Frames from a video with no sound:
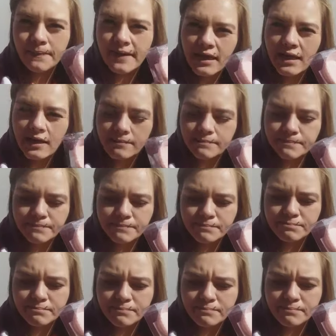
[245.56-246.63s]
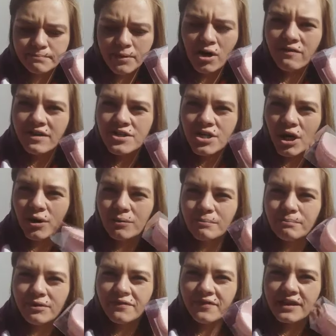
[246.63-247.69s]
the porridge
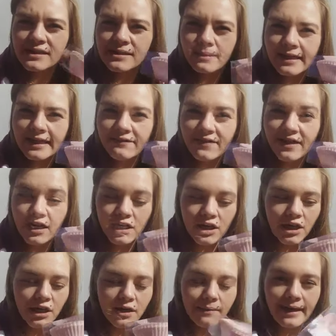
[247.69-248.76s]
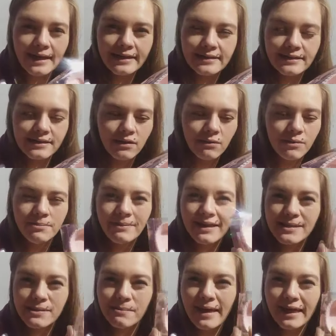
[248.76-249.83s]
oat muffins. I'm going to give that a go, and I want to
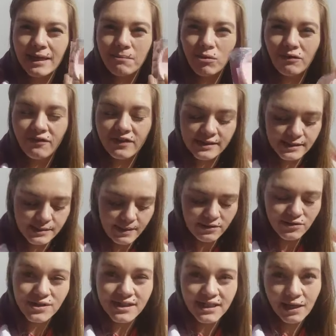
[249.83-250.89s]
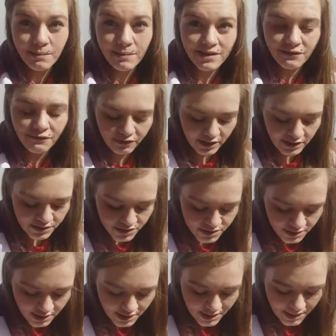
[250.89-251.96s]
make some eggy muffins as well, just to keep in the fridge.